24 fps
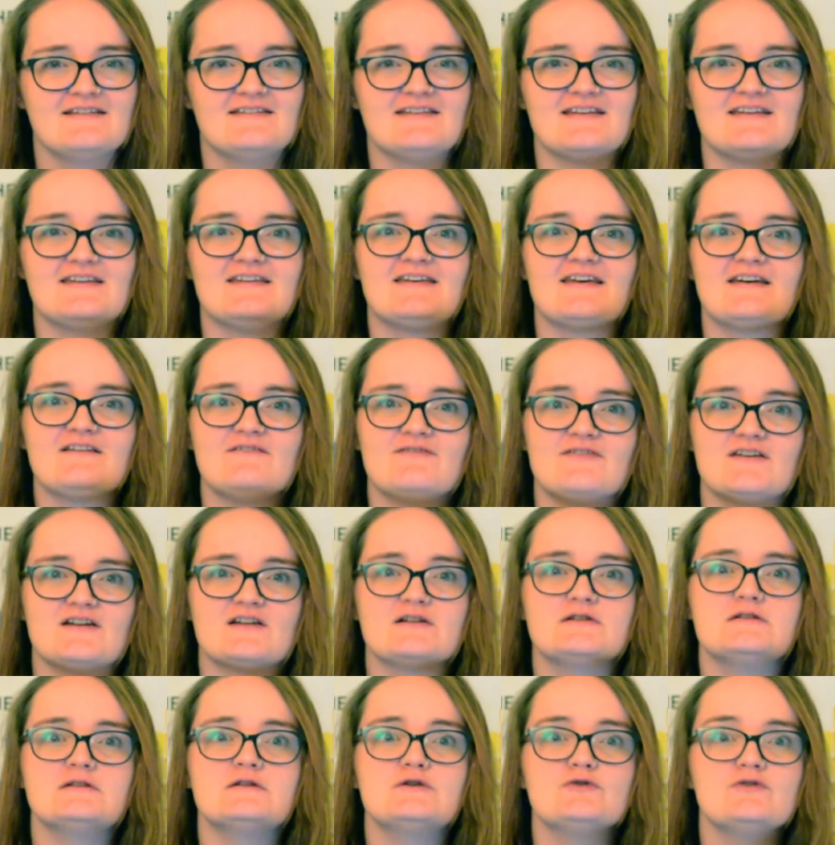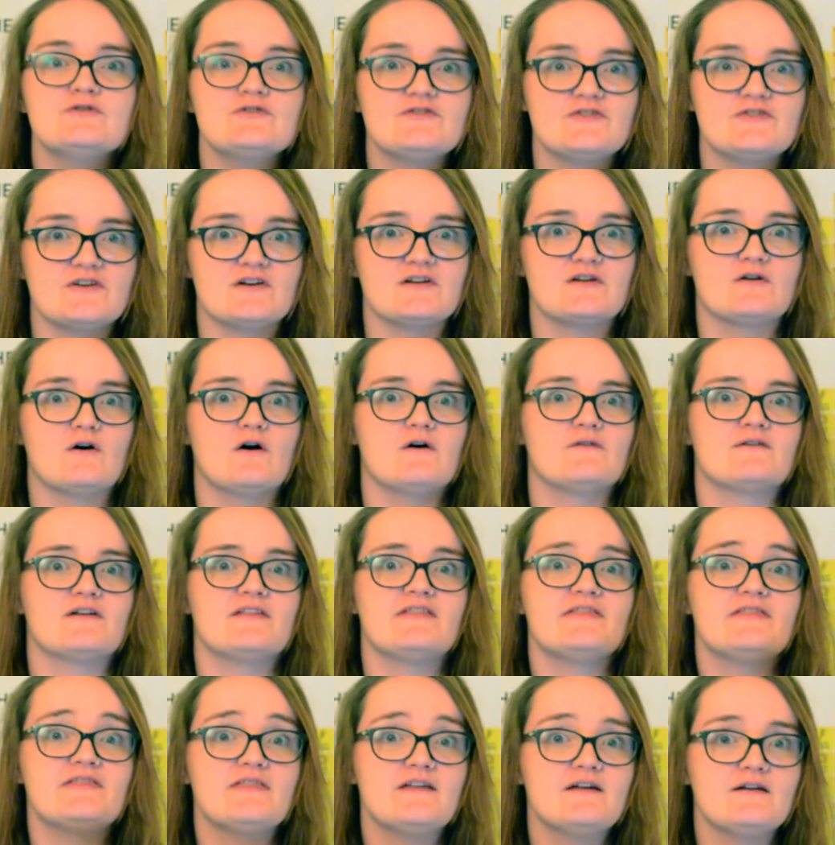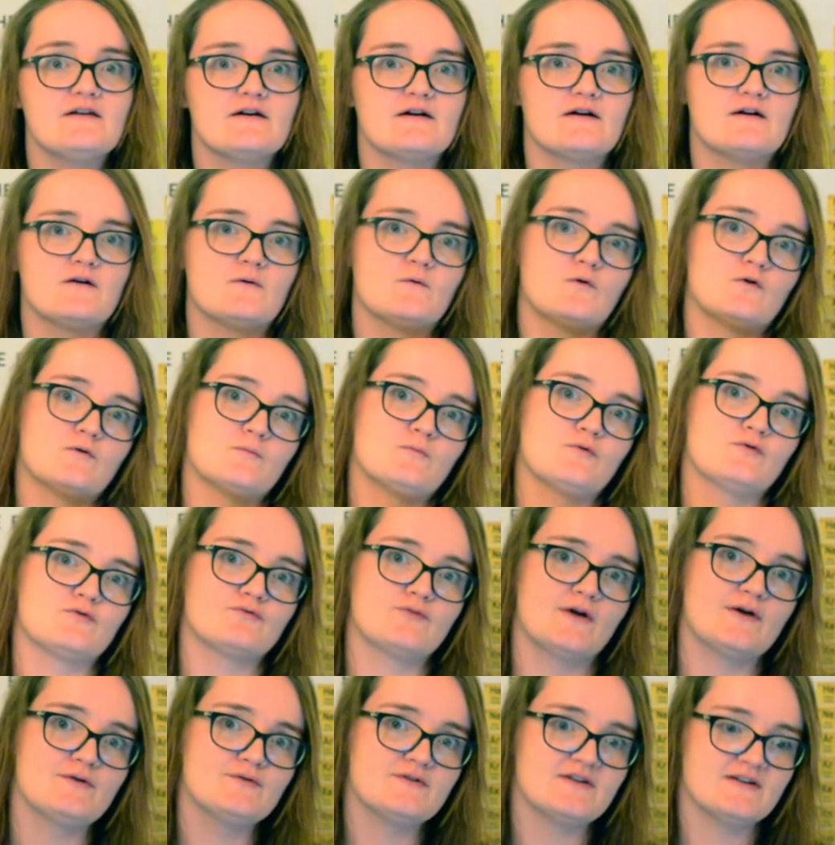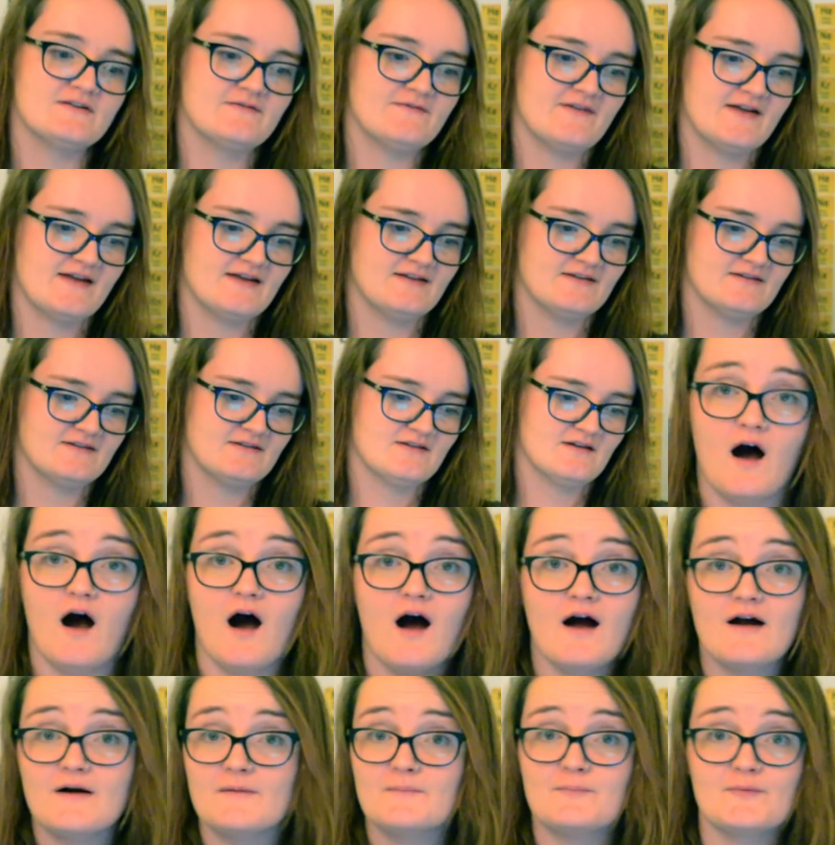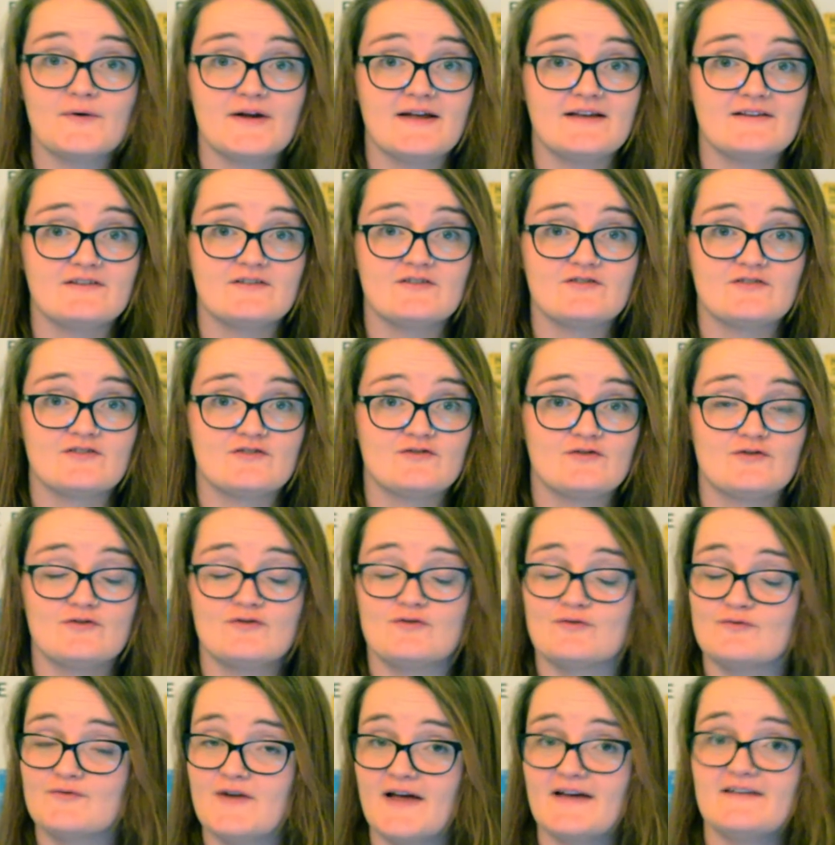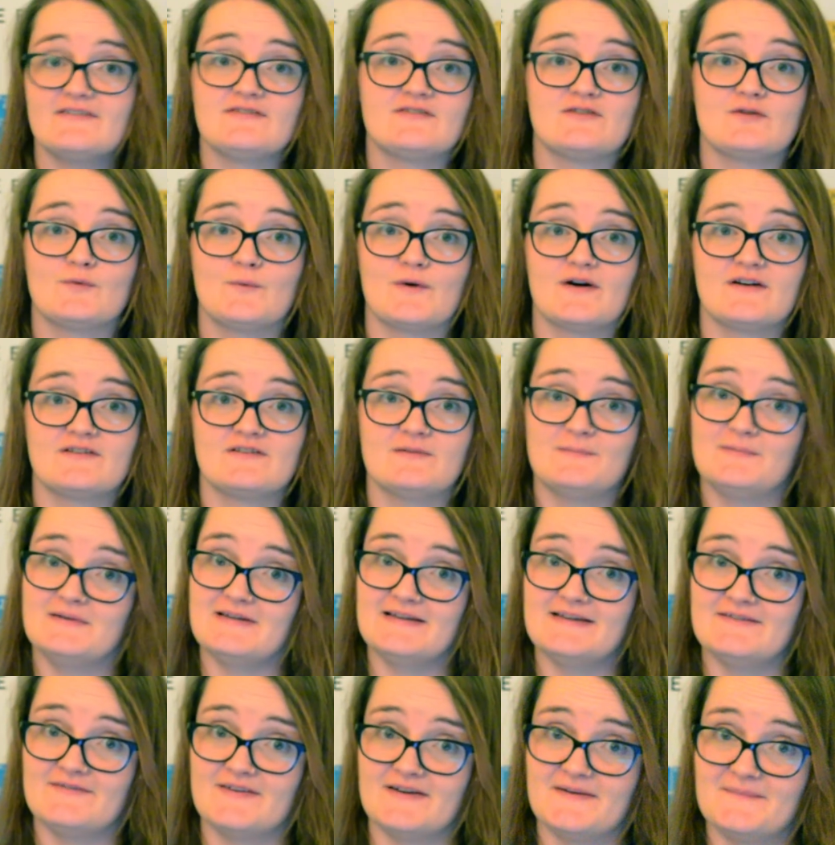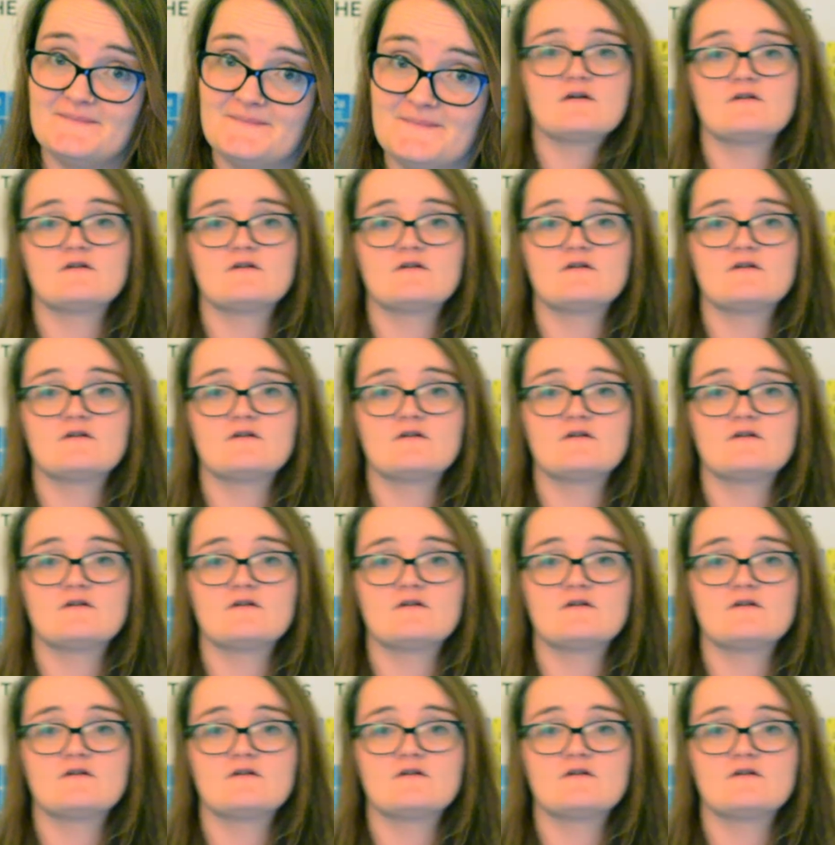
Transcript: to give an illusion of a thinner or more rounded face. Our brains just do the rest of the work to believe it.